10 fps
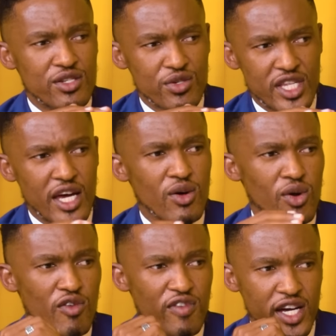to start
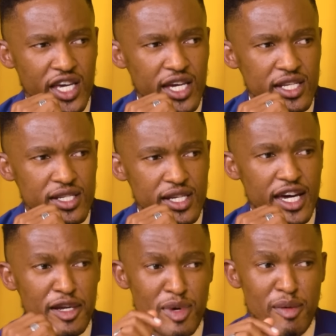all over again. I
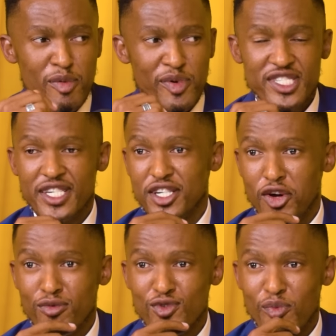remember President
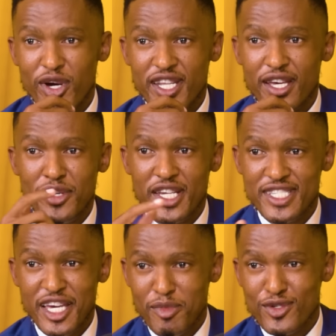Jacob Zuma, what now you can
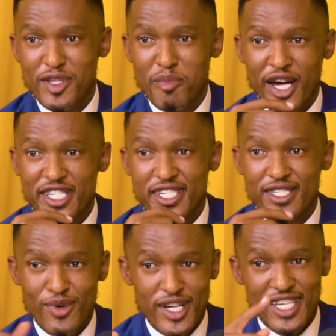take me to the
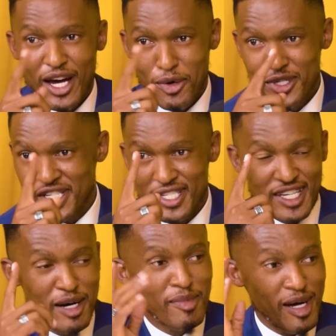branches. What I will just
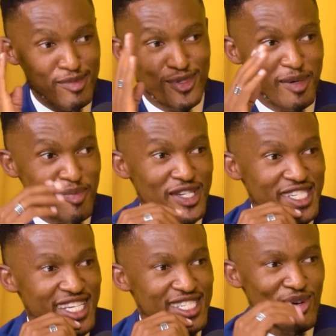come up to the
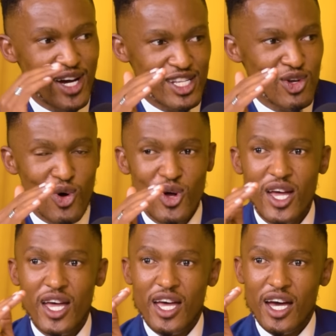president. So that no,
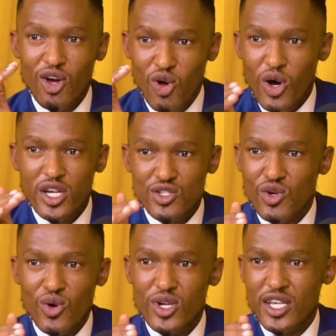God is
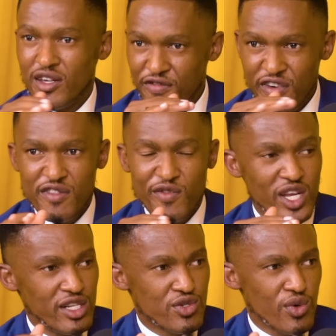good, faithful
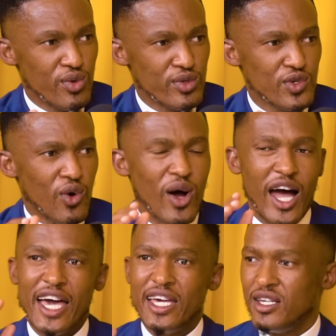and true. So
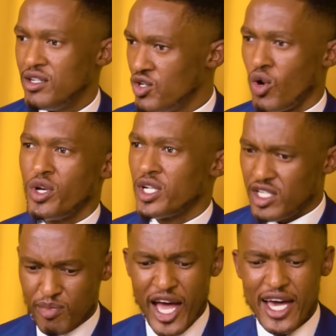I,
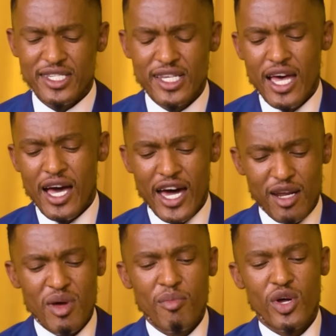healed my eyes. I
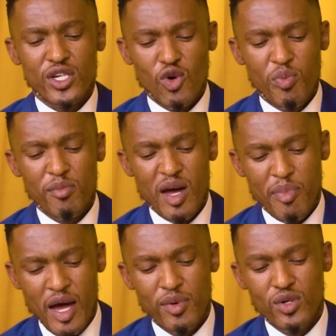remember when I was opening my
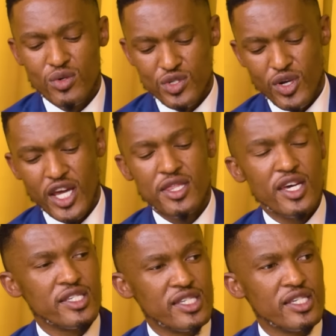Bible, John
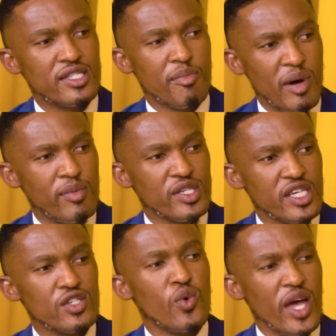8:36, the Bible
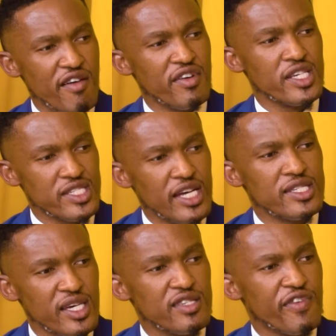says, whoever the Son
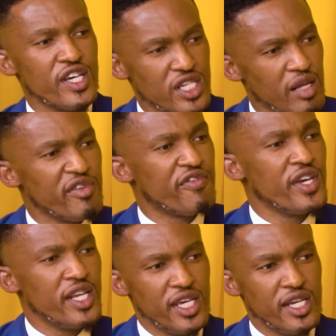sets free shall be free
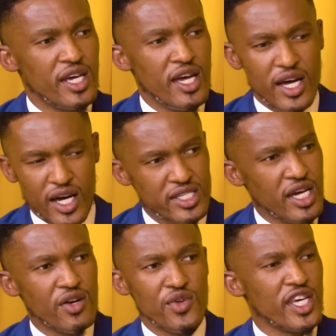indeed. I
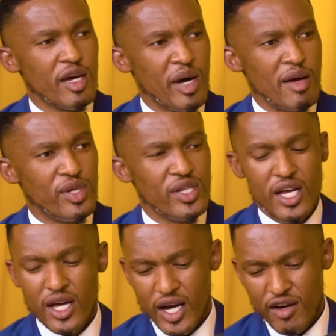started reading a Bible.
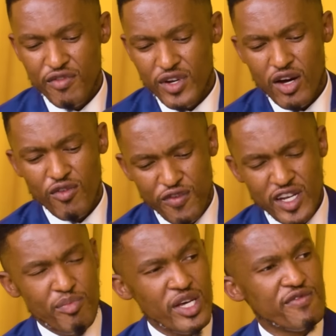
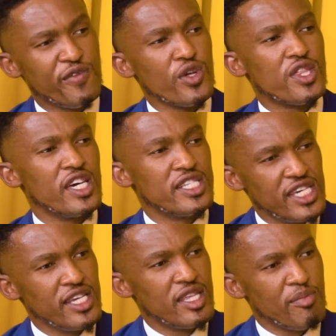Philippians
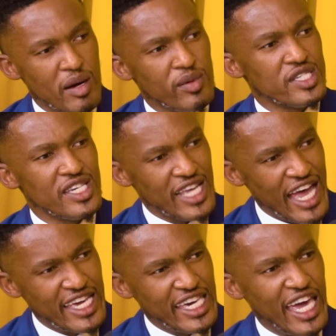4:13, the Bible says,
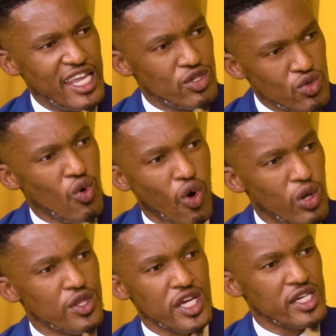I can do
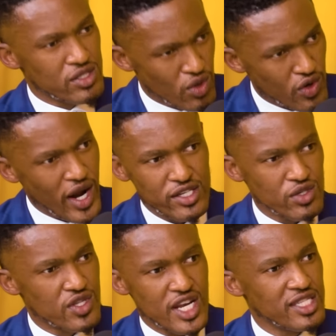all things through Christ who
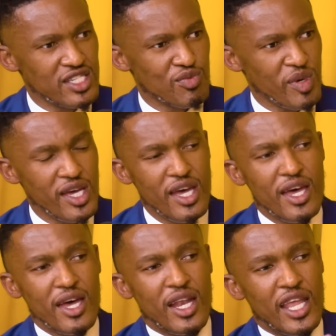strengthens me.
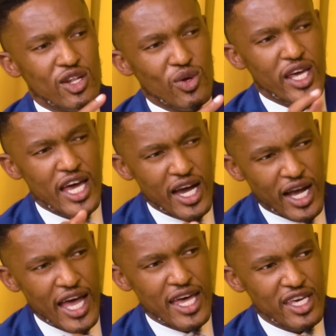Lento leyang
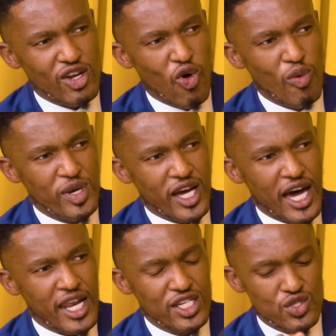kaya that hope and
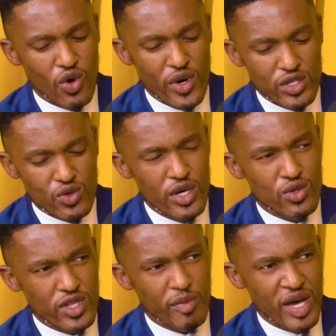courage. So when I was going
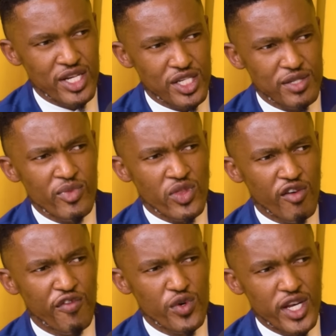through the pages,
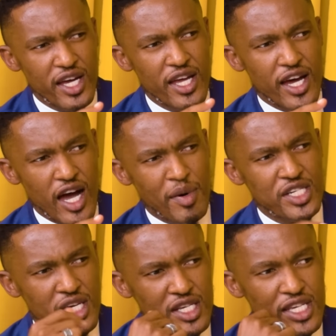mfunda,
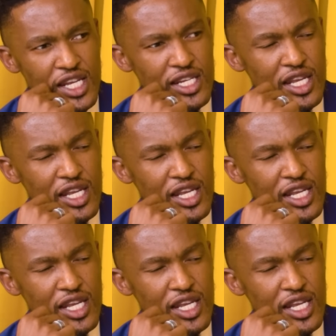ngabachele said,